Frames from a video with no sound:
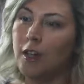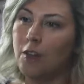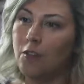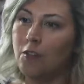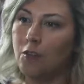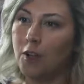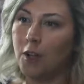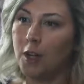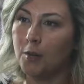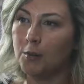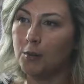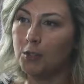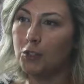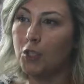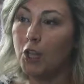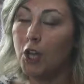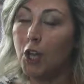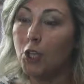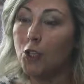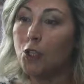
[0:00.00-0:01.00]

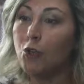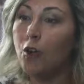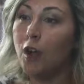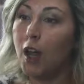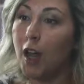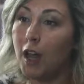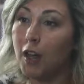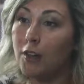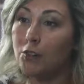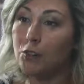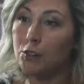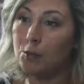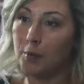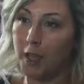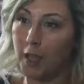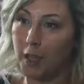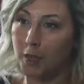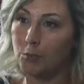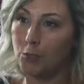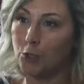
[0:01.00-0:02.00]
environment, you have to
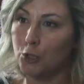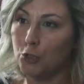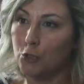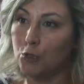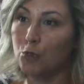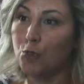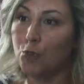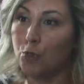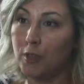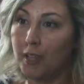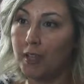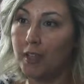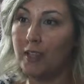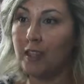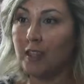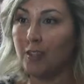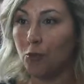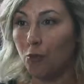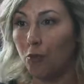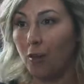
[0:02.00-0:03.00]
be able to
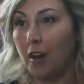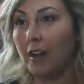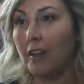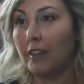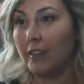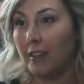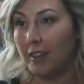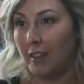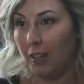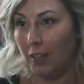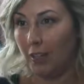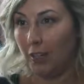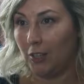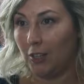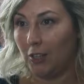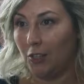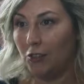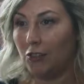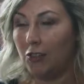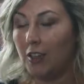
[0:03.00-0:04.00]
read and write in
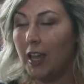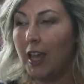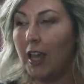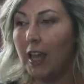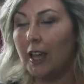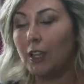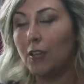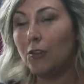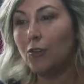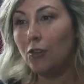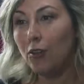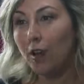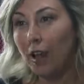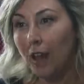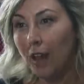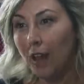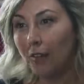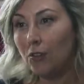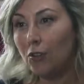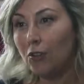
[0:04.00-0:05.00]
English. And if you
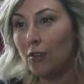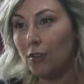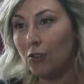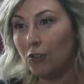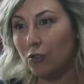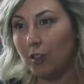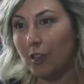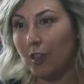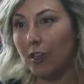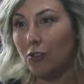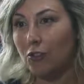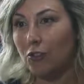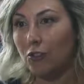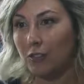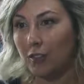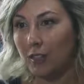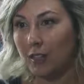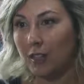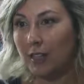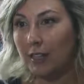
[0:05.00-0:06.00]
have your
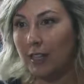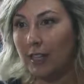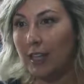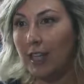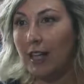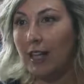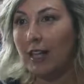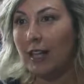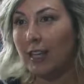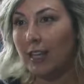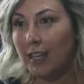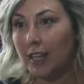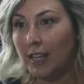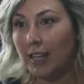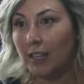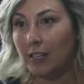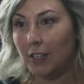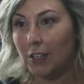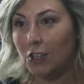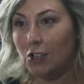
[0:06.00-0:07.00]
education in
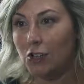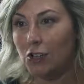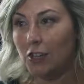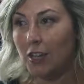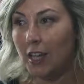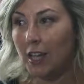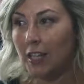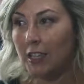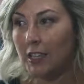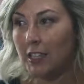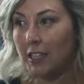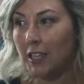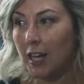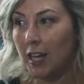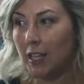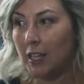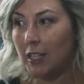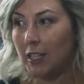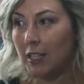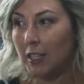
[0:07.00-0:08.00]
English, it's
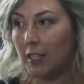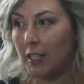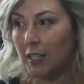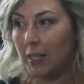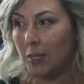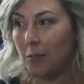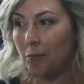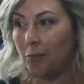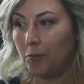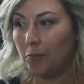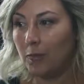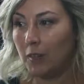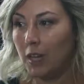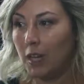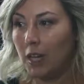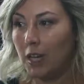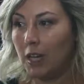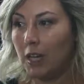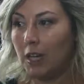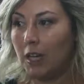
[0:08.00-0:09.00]
like
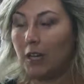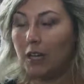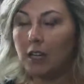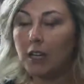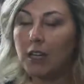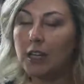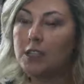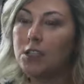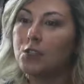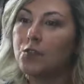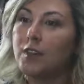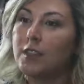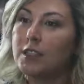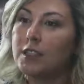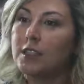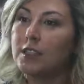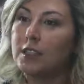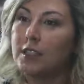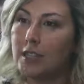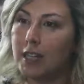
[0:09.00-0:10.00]
it's
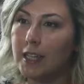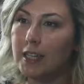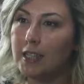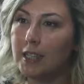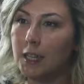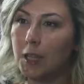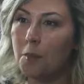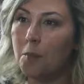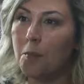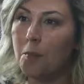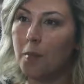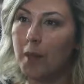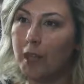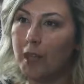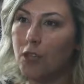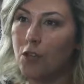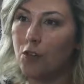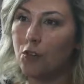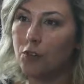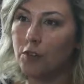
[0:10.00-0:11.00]
facilitating
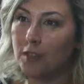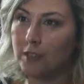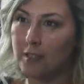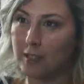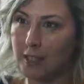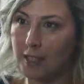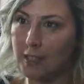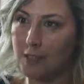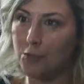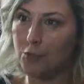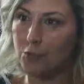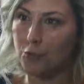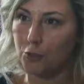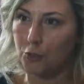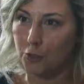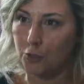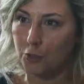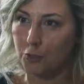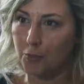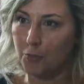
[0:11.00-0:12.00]
many of the things for
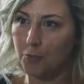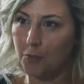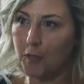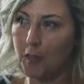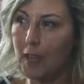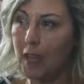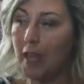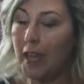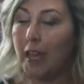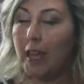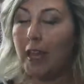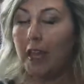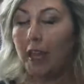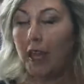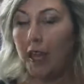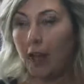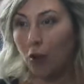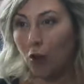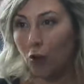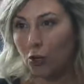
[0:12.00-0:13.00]
you.
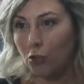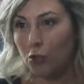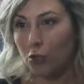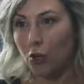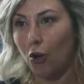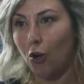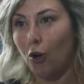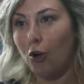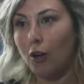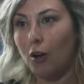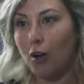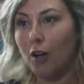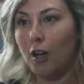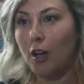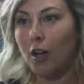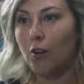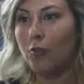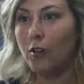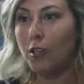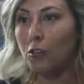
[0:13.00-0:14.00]
Also,
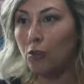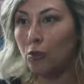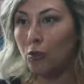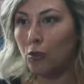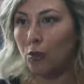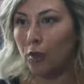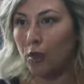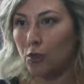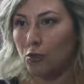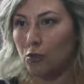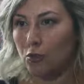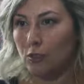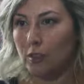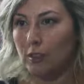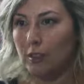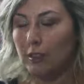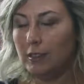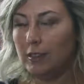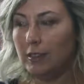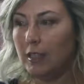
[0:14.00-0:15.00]
when you
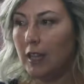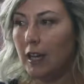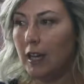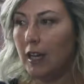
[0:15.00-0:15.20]
graduate,